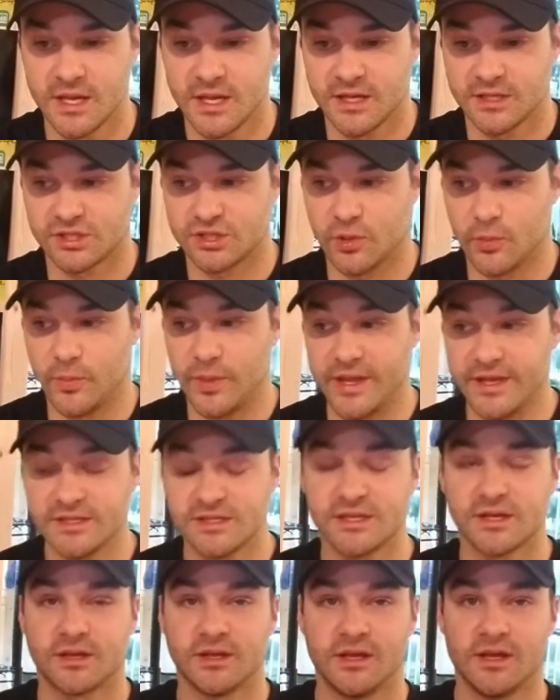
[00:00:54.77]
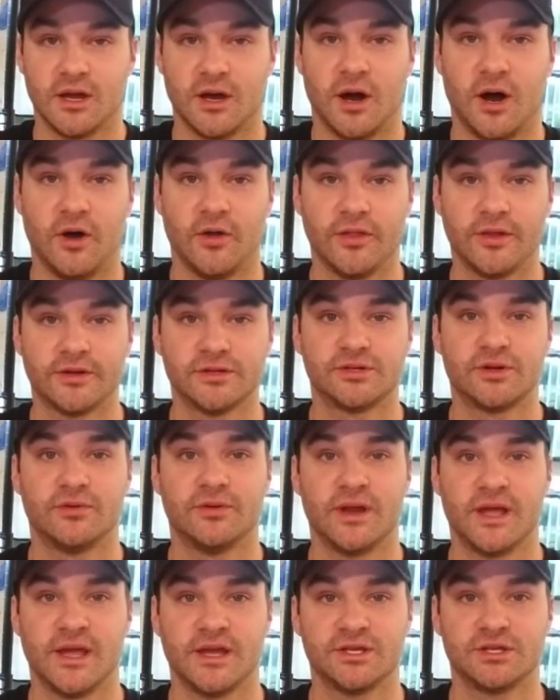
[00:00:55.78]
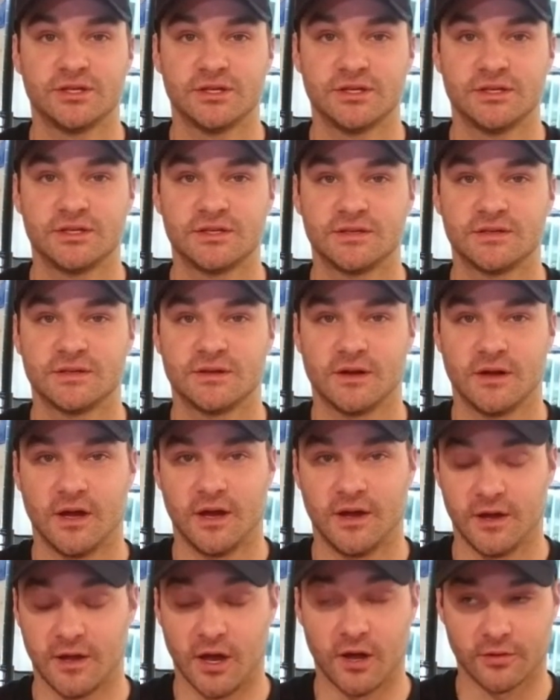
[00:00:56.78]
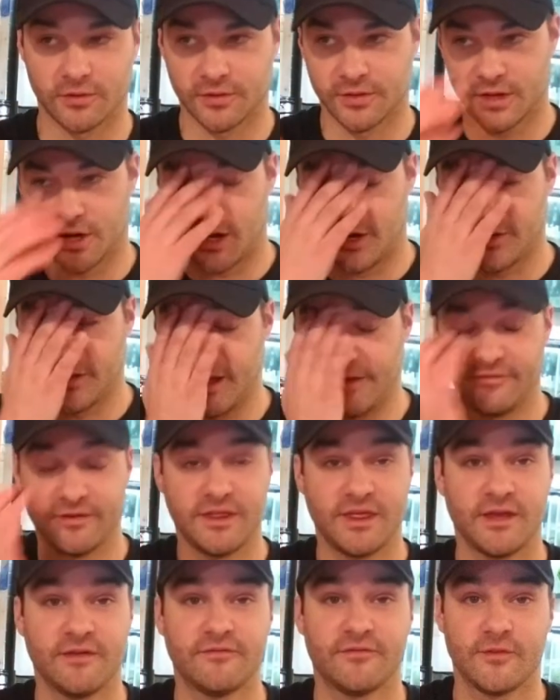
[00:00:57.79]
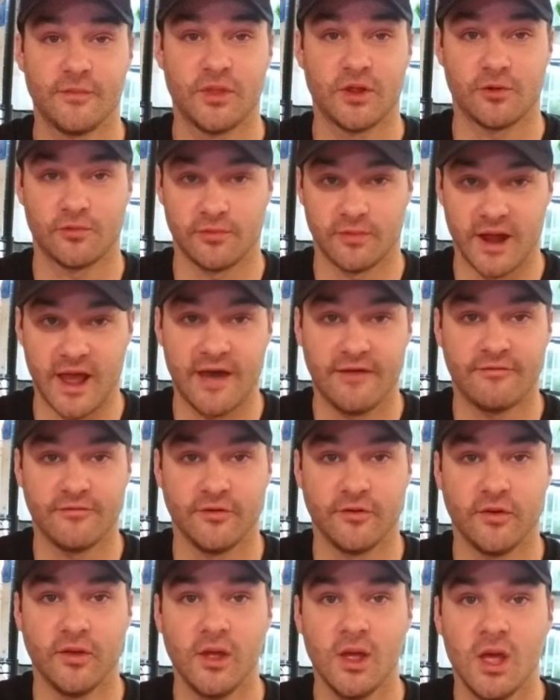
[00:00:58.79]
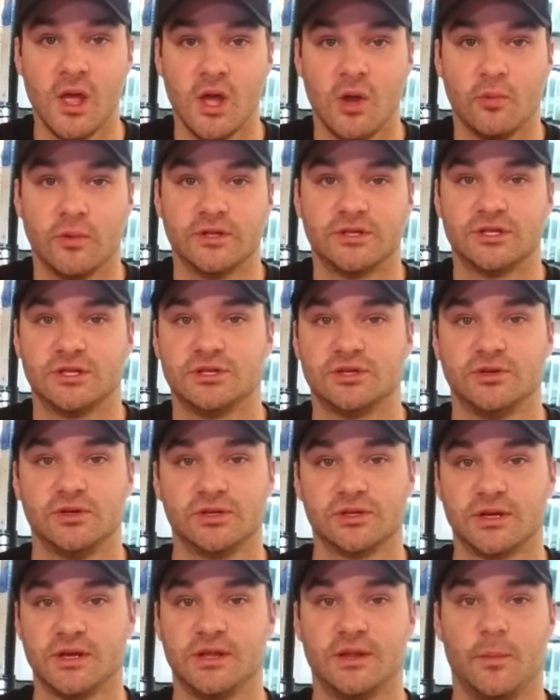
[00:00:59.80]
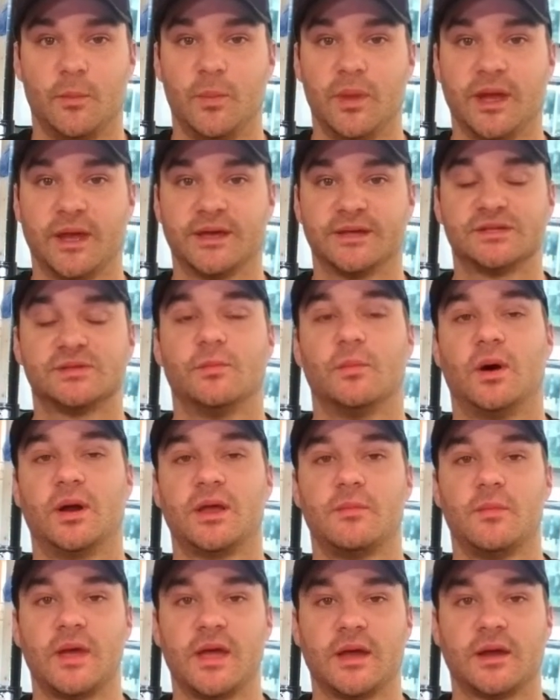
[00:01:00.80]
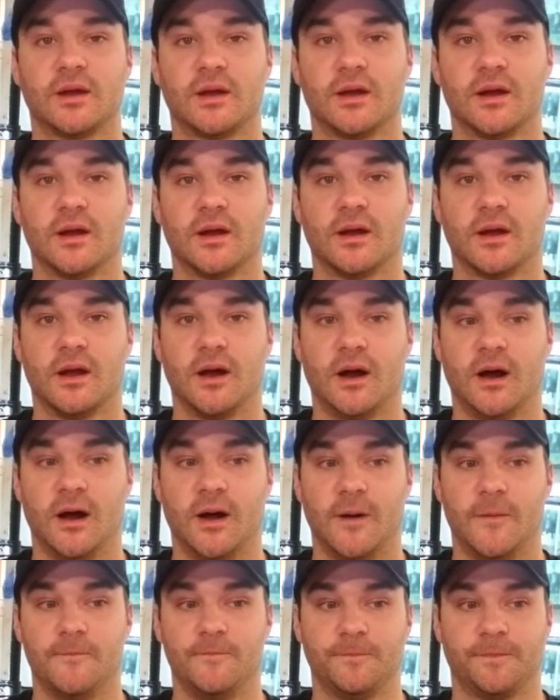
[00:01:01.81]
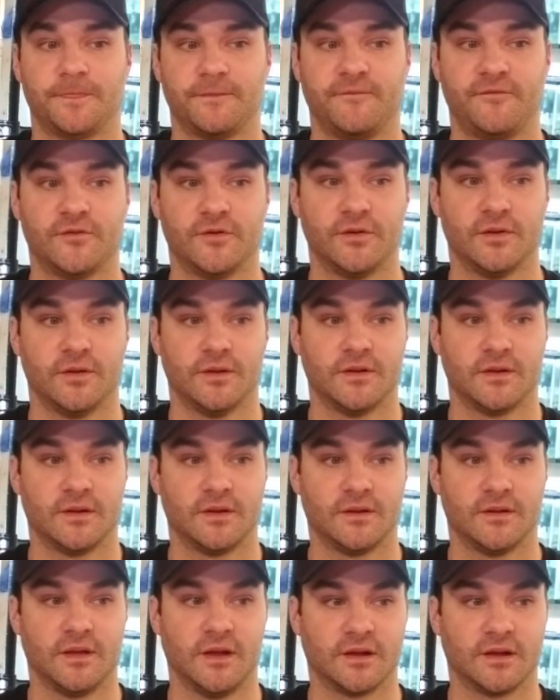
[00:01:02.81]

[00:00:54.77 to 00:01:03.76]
So basically, all their donations uh, or all everything from their raffle, which is usually the biggest money maker um, for a